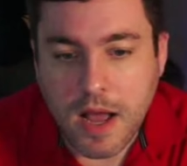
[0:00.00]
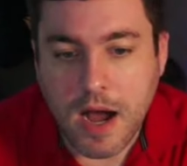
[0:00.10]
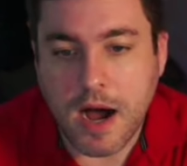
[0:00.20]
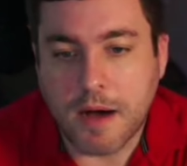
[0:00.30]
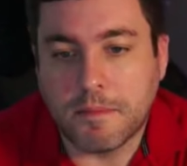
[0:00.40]

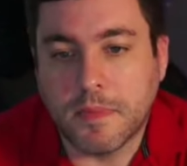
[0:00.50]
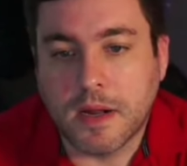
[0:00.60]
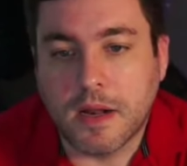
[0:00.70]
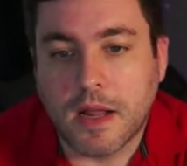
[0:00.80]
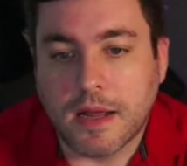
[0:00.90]
Um,
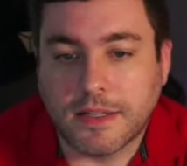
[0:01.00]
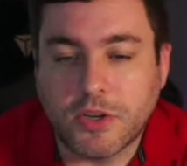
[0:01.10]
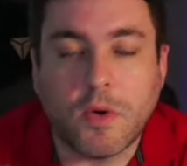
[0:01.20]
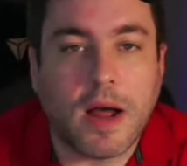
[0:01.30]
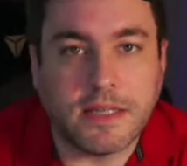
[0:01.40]
you
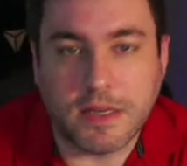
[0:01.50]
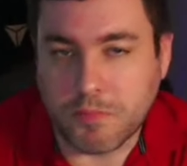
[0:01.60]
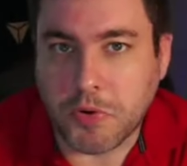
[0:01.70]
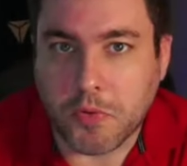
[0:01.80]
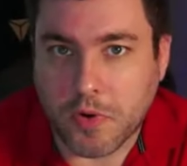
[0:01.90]
know, I did
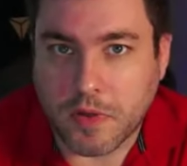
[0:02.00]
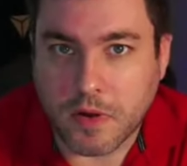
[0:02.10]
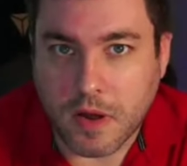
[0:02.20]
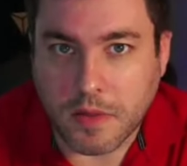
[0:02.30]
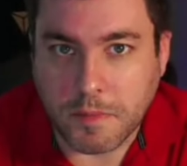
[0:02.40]
pre-order
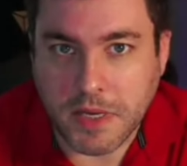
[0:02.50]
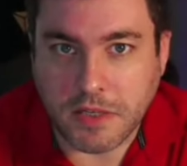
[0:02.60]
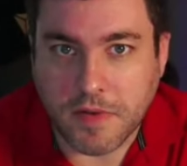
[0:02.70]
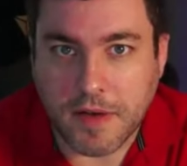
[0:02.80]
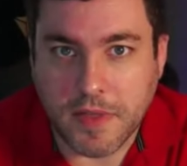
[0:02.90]
on, the PS5.